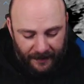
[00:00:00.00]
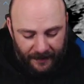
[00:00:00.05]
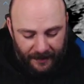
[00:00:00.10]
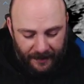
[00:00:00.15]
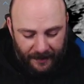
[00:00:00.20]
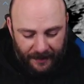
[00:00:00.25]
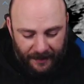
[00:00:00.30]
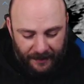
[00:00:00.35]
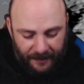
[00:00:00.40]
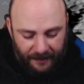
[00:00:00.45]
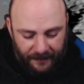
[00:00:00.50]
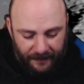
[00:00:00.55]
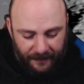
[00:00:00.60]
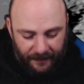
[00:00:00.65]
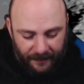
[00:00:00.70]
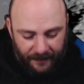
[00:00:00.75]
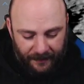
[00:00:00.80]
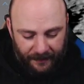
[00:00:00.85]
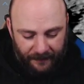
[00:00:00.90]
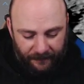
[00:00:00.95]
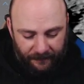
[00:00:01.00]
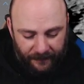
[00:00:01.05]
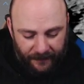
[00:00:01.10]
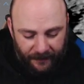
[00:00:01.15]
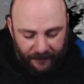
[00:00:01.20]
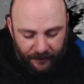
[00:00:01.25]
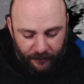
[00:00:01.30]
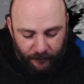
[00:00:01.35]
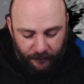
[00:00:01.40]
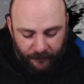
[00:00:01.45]
and an
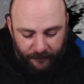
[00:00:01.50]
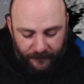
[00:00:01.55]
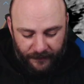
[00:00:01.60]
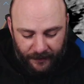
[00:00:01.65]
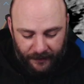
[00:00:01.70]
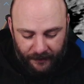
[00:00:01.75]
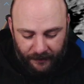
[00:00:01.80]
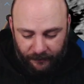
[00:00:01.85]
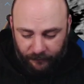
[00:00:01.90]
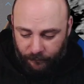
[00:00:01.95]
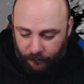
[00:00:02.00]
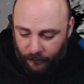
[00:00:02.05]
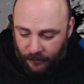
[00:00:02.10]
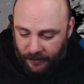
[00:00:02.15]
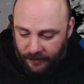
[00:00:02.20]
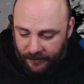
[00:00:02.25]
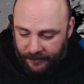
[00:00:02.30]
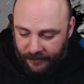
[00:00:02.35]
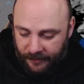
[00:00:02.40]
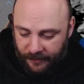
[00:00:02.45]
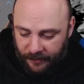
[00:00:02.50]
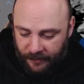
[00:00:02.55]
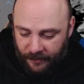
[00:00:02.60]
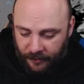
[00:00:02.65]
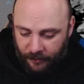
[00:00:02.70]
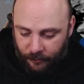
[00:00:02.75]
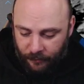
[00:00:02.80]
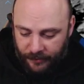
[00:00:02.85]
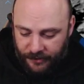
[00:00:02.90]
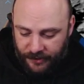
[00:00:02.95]
eigenvalue of -1,
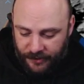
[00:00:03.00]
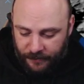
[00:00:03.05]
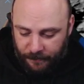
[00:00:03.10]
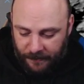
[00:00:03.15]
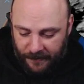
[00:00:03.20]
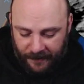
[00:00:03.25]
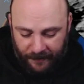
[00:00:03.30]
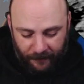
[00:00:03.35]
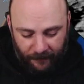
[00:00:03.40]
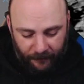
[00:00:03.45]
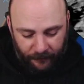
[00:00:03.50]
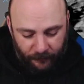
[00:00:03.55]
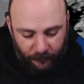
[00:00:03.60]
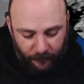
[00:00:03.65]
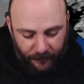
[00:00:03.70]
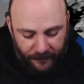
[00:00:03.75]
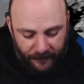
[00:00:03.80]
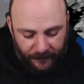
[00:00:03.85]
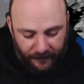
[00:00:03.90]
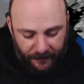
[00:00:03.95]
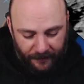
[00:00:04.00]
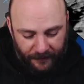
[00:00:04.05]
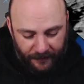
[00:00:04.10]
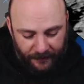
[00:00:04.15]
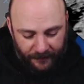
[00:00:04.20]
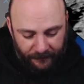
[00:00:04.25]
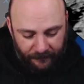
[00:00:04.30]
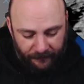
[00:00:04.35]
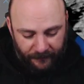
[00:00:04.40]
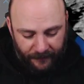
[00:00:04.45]
which is paired with the
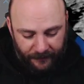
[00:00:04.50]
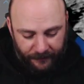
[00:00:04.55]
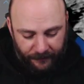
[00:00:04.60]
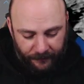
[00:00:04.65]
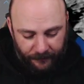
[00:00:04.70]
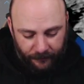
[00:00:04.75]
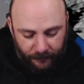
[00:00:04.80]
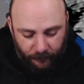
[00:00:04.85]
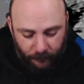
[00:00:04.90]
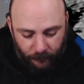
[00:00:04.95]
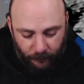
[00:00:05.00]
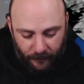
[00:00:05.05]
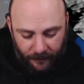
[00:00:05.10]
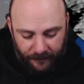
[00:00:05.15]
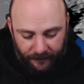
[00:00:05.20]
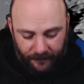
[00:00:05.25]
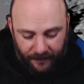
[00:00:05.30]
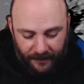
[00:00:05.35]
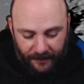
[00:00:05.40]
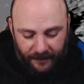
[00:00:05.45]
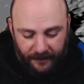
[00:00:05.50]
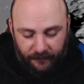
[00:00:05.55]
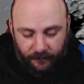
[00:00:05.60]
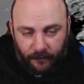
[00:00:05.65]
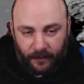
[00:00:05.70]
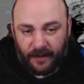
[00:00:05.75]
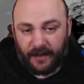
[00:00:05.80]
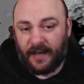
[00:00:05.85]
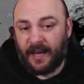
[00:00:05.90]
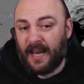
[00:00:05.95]
eigenvector 1,
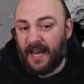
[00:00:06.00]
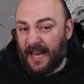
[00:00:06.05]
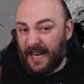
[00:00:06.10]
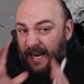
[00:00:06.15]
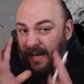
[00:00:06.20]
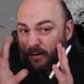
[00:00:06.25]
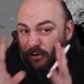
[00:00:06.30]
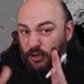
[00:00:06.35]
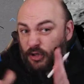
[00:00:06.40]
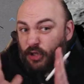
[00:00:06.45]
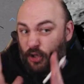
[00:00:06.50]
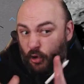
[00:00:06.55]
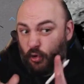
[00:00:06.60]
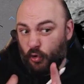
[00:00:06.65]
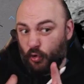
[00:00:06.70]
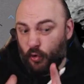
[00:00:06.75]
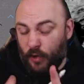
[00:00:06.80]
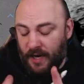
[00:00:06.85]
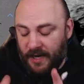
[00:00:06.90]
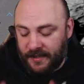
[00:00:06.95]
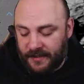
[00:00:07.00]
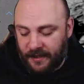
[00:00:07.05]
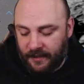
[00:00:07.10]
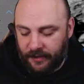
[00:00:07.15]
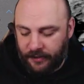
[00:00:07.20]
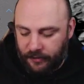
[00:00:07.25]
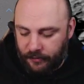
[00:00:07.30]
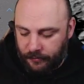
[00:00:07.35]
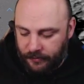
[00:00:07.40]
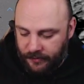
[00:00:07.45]
-1. And I'll show you guys how
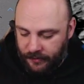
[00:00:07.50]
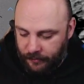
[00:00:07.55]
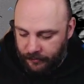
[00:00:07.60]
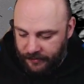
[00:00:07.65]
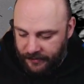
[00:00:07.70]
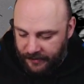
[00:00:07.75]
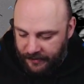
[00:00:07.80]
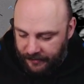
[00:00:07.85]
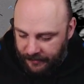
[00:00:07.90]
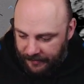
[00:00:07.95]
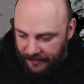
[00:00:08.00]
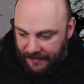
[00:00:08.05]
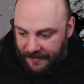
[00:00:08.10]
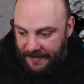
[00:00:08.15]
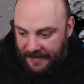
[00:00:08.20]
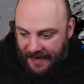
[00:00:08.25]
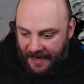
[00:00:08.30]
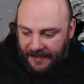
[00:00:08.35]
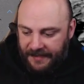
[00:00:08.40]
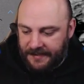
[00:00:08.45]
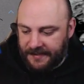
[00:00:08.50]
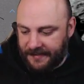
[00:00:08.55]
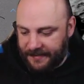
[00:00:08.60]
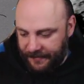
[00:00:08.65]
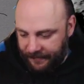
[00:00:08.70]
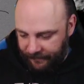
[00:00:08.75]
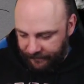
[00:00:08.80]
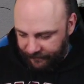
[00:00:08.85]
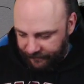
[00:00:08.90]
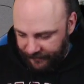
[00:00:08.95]
to use those in the next
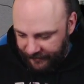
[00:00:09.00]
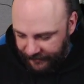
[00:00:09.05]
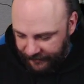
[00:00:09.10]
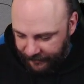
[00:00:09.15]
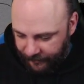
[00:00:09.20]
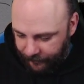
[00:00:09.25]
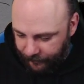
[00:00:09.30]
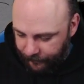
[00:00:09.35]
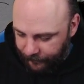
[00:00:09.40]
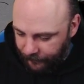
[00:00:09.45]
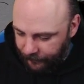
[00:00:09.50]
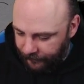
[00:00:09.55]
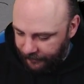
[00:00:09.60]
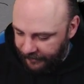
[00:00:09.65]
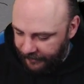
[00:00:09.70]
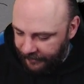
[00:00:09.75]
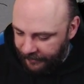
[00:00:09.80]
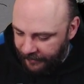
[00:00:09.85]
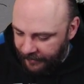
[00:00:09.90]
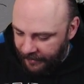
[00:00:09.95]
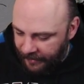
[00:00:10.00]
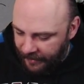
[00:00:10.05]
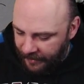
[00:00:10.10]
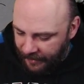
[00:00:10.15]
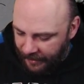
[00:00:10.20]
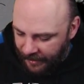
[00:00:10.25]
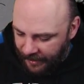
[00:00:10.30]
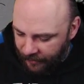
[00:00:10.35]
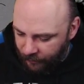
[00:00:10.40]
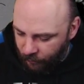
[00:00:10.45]
video, okay?
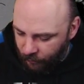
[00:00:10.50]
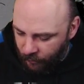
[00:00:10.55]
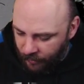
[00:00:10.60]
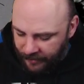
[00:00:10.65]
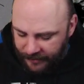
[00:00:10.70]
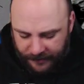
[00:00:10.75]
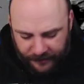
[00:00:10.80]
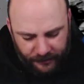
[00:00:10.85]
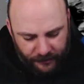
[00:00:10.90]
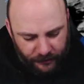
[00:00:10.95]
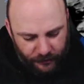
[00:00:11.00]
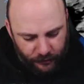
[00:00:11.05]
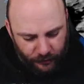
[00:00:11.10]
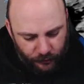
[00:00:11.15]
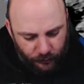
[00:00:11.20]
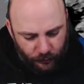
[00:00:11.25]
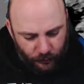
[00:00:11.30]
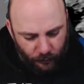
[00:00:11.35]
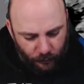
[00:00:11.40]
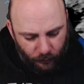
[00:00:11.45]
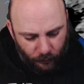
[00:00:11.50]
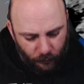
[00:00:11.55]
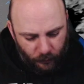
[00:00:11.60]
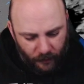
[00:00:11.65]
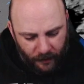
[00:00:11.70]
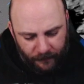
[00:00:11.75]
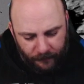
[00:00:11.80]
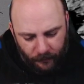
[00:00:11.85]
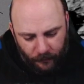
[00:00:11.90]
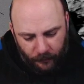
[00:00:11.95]
I wanted to do
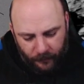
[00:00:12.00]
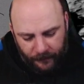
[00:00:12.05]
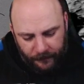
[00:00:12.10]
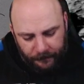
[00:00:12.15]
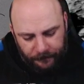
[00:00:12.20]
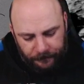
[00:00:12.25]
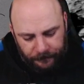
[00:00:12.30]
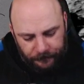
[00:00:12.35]
one more